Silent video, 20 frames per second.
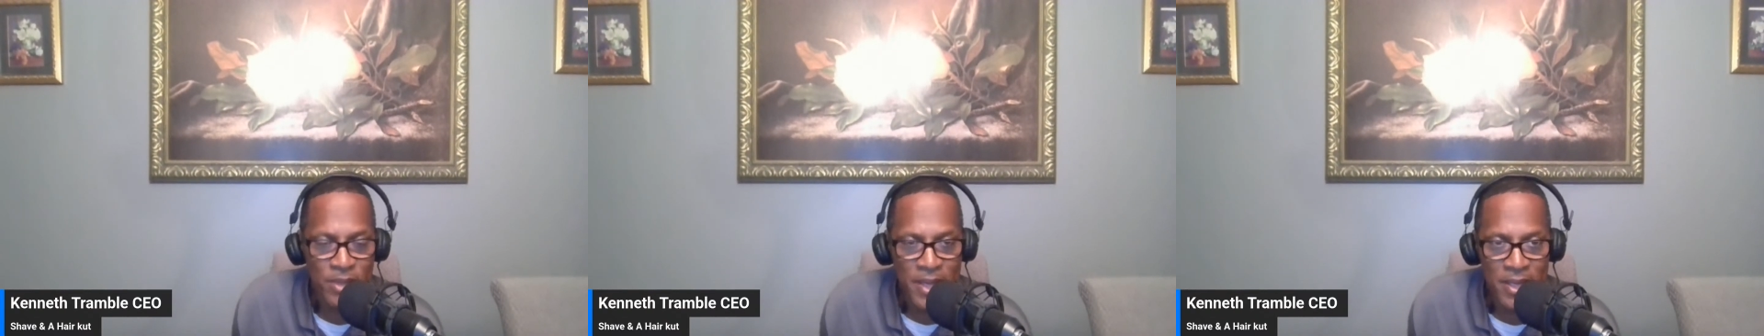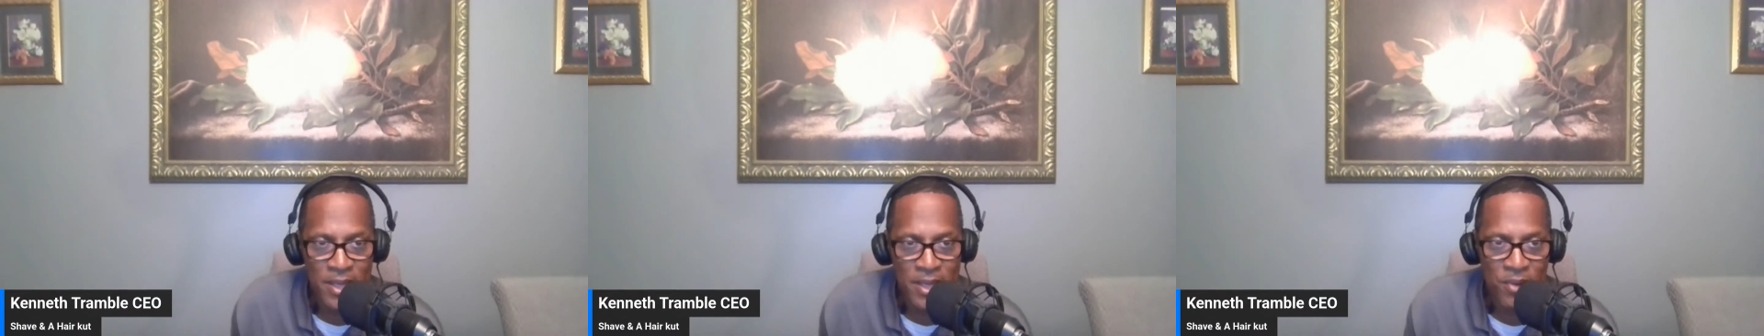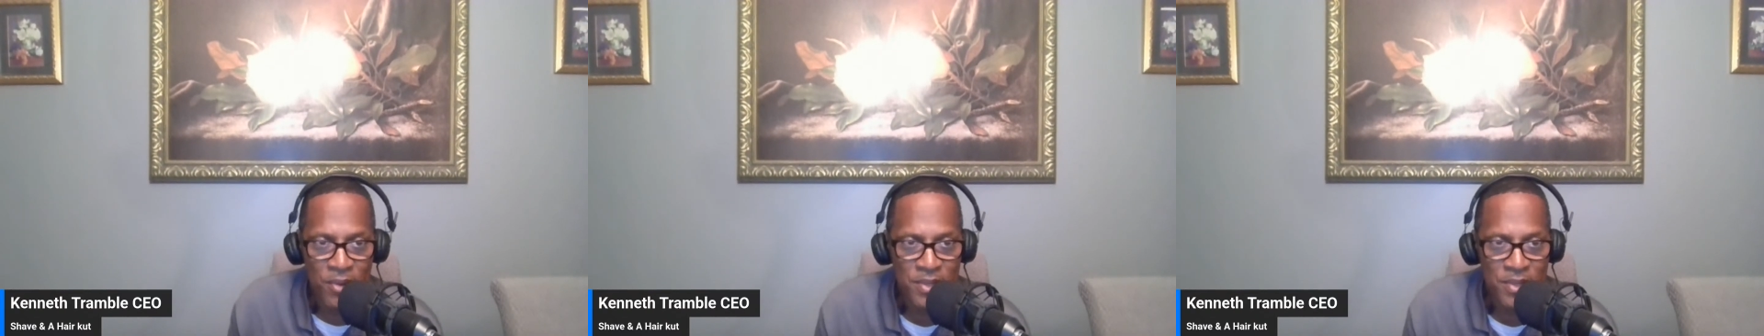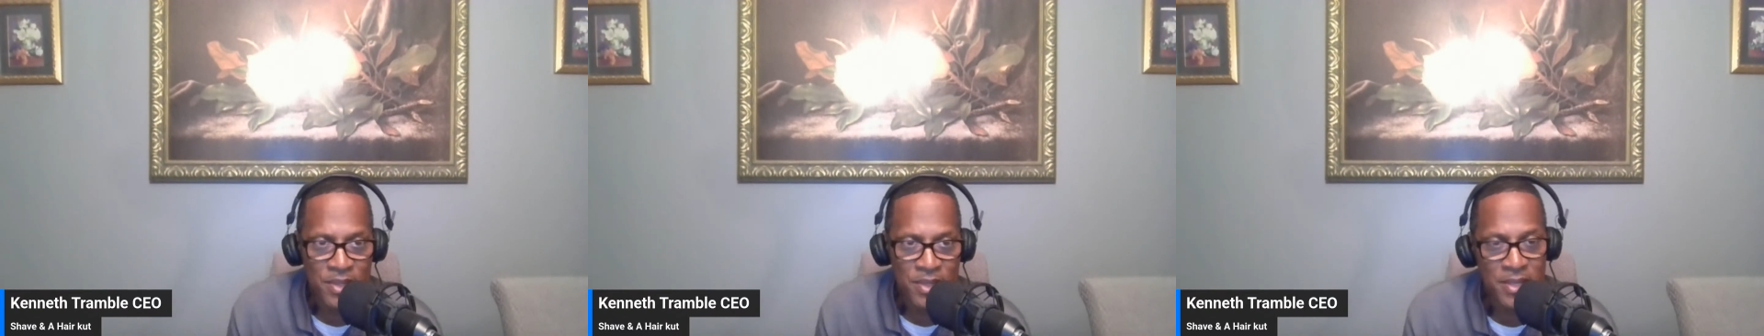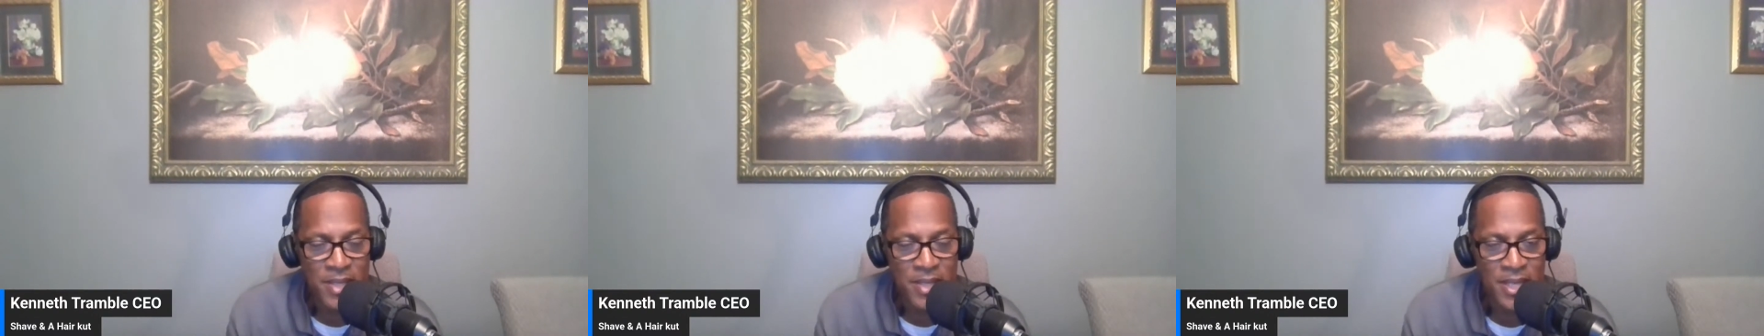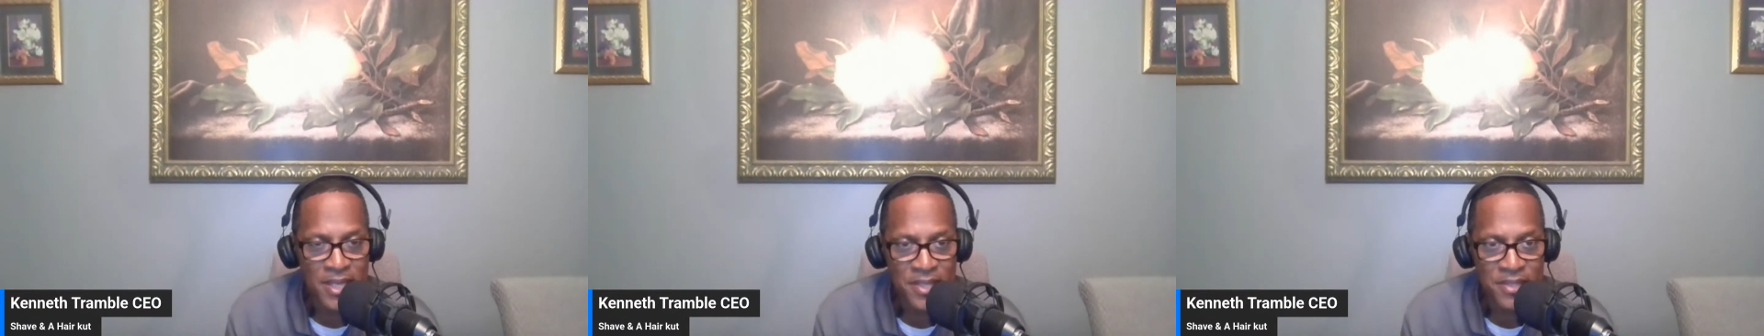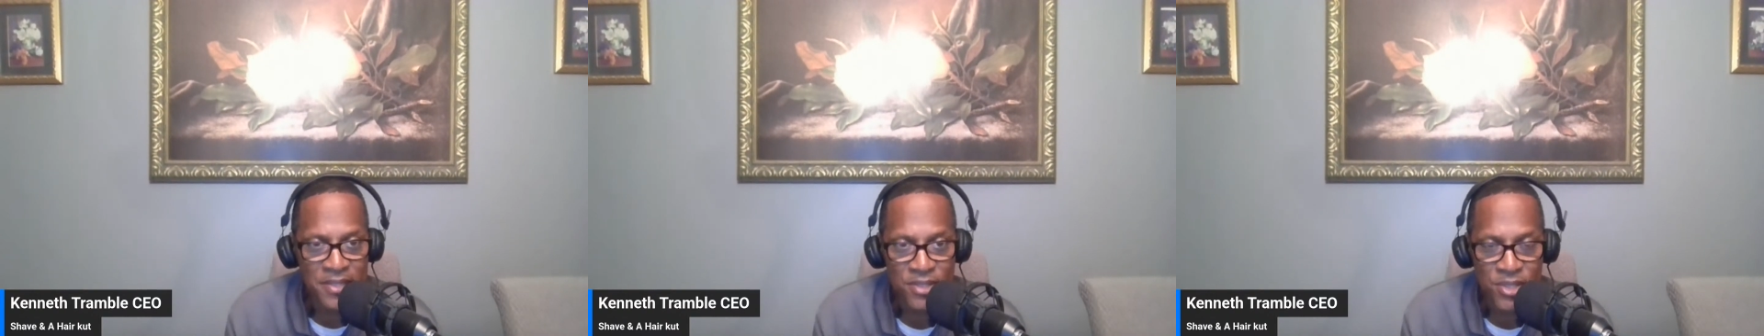they learned it and they
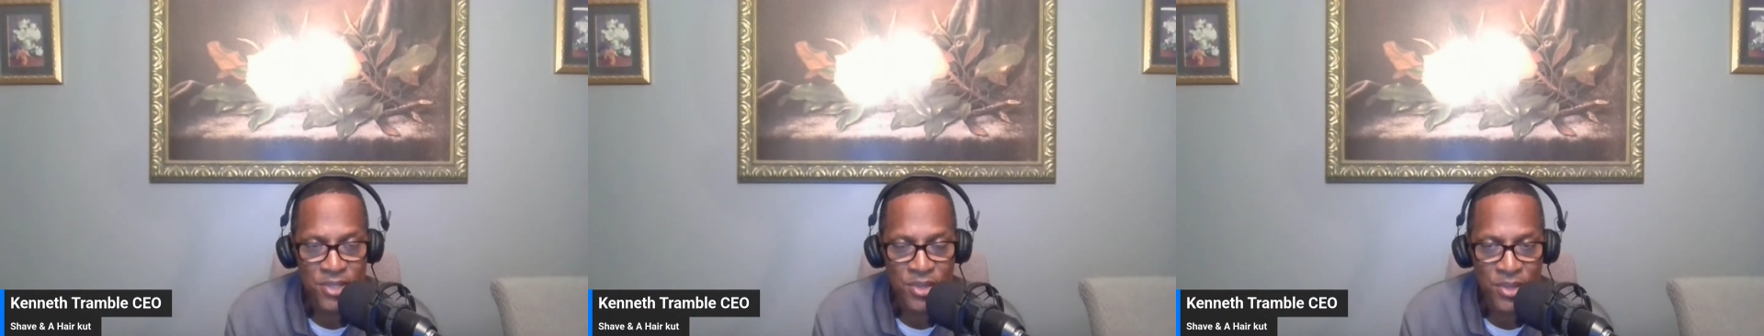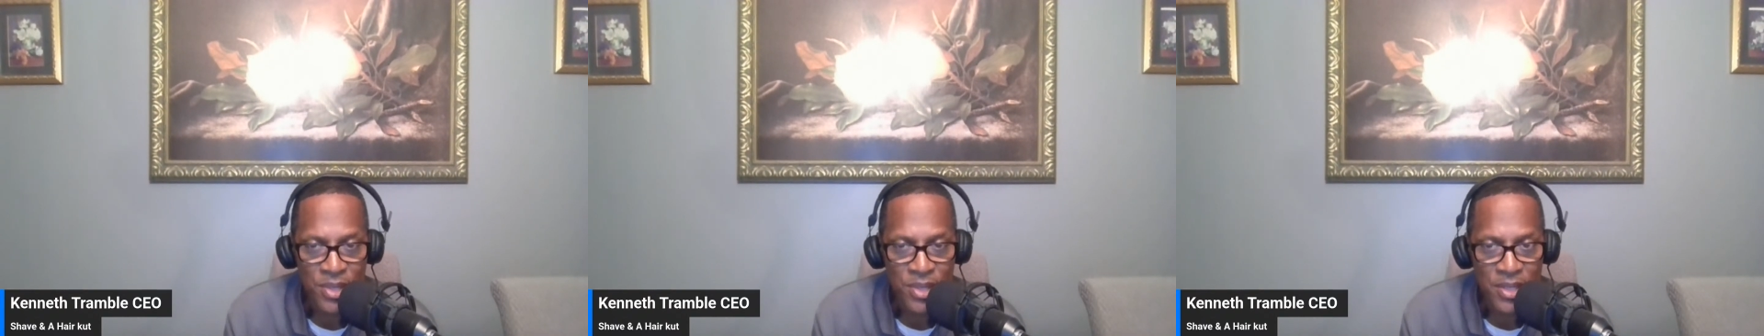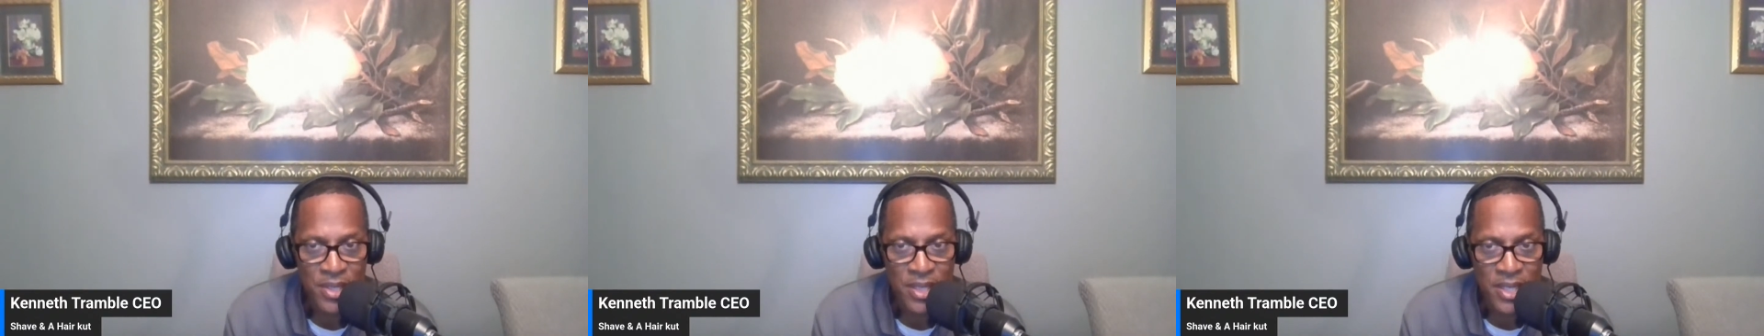listened to it